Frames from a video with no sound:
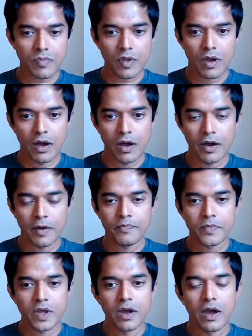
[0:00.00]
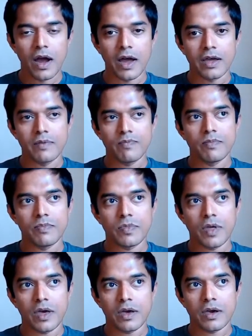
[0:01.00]
I
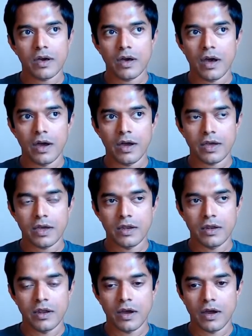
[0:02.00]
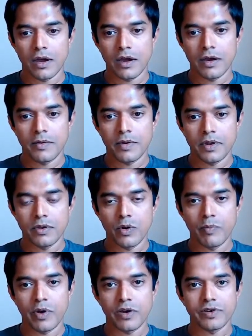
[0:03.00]
think I can do a
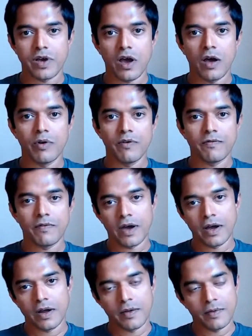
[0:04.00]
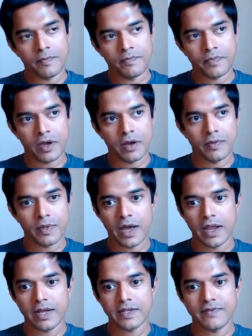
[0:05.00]
better job of the
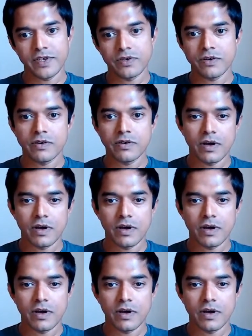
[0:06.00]
highlights feature.